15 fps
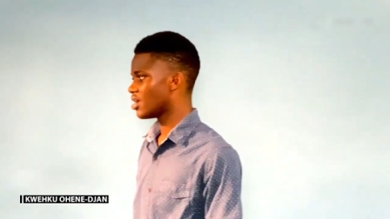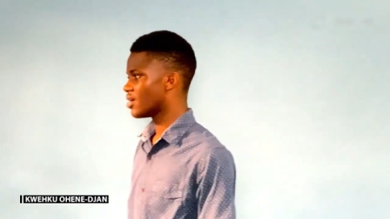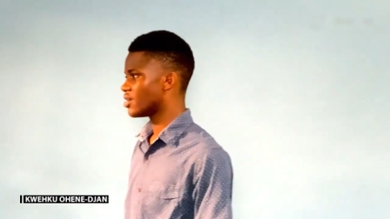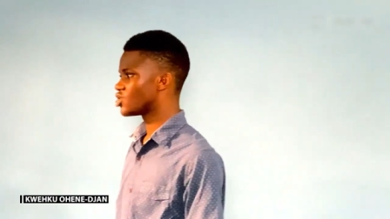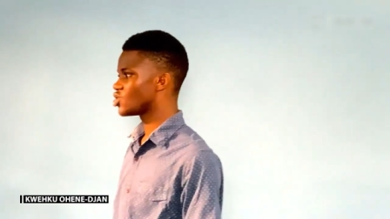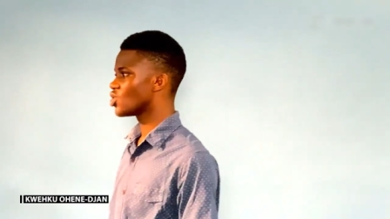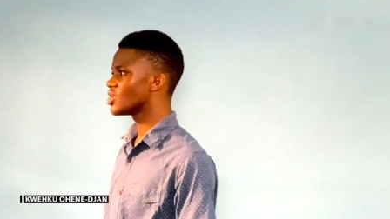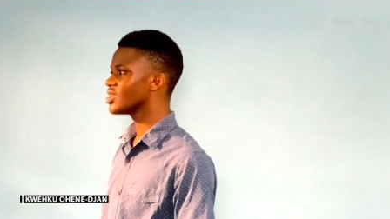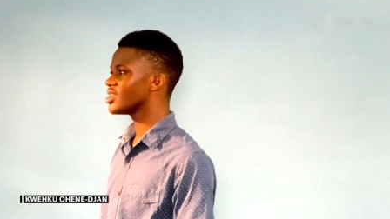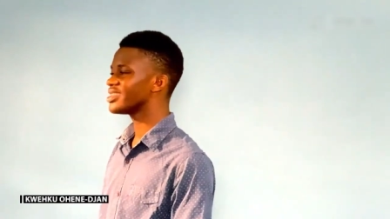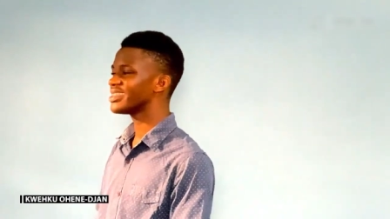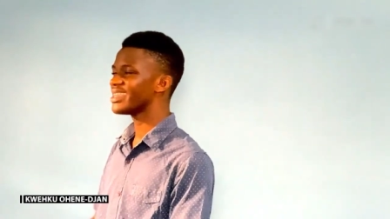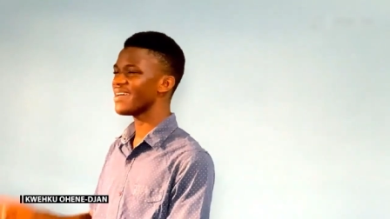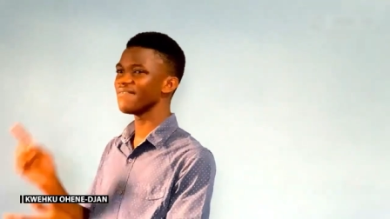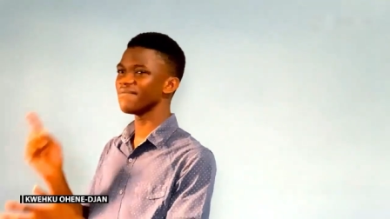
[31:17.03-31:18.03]
so
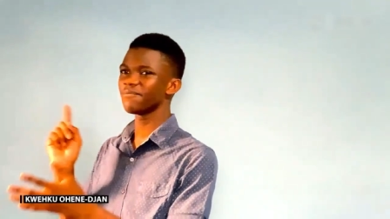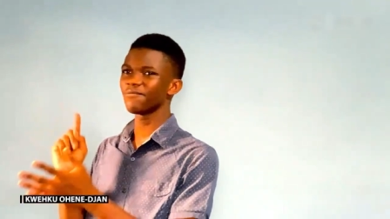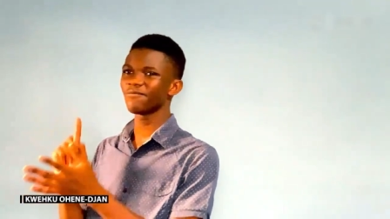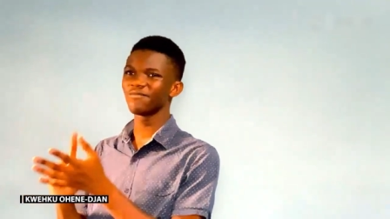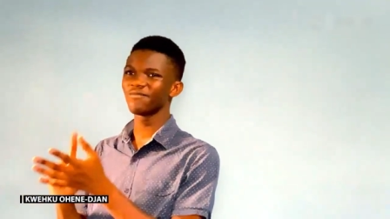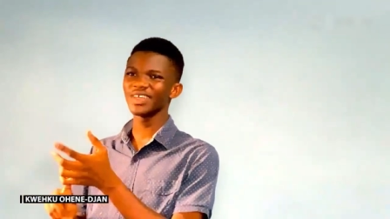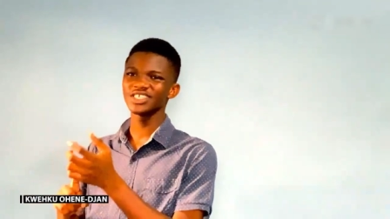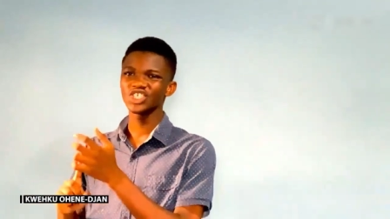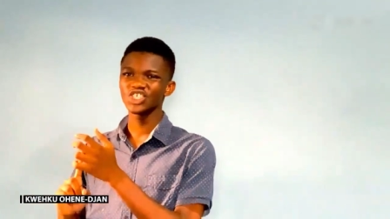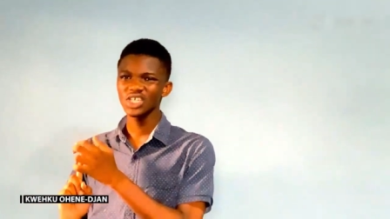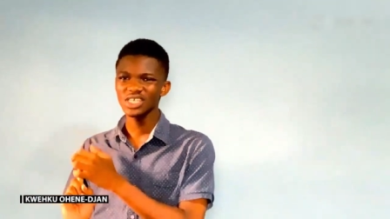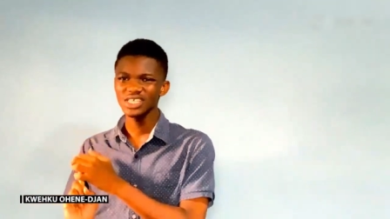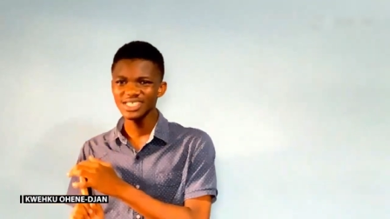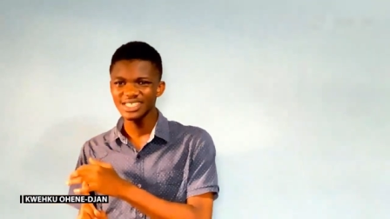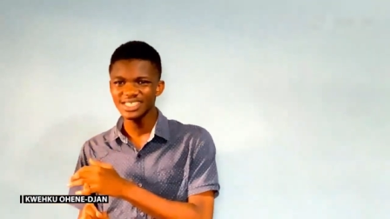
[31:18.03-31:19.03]
the
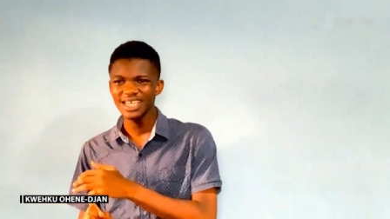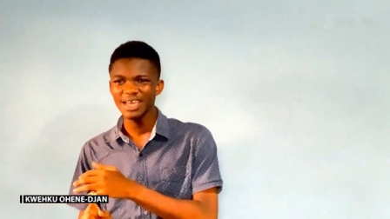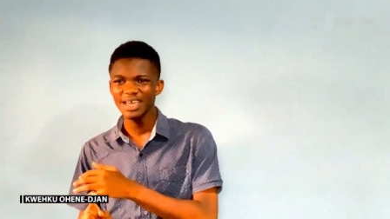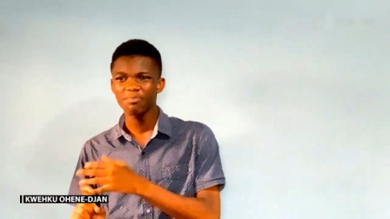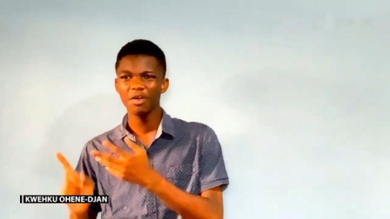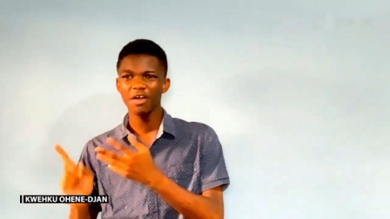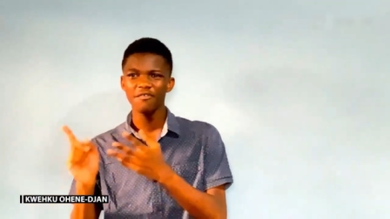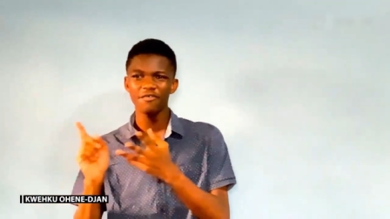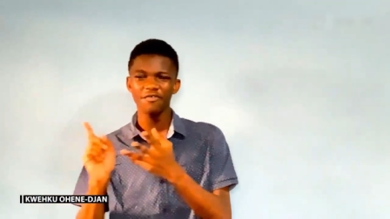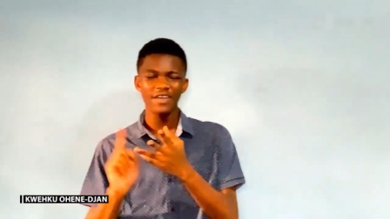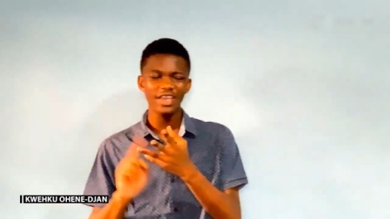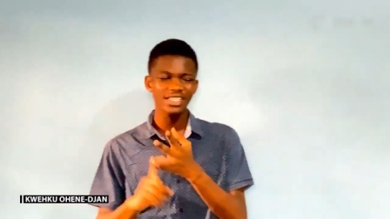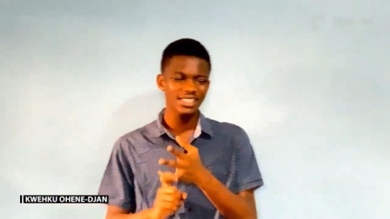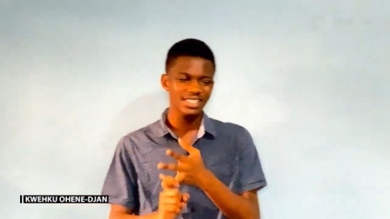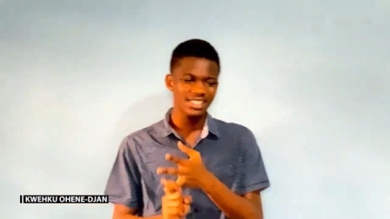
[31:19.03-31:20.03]
visions, the
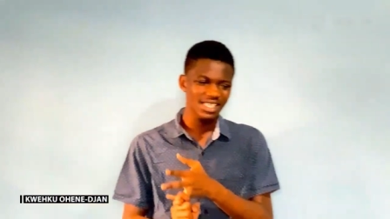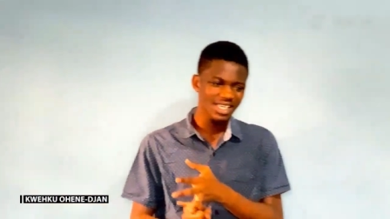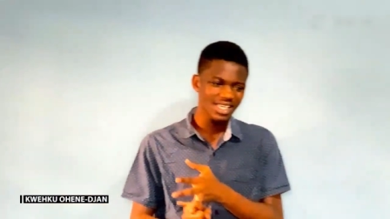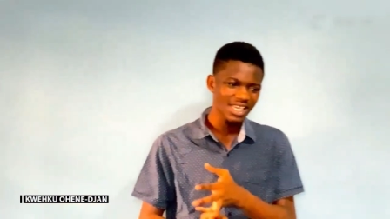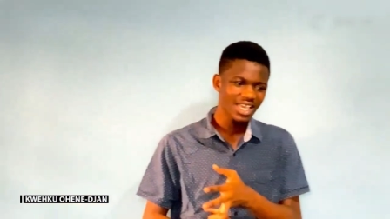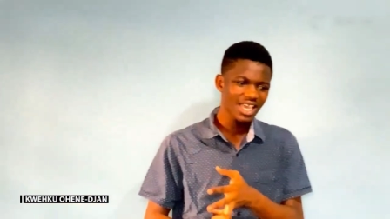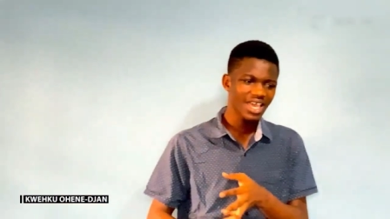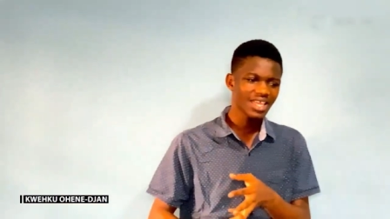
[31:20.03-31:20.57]
prophecy,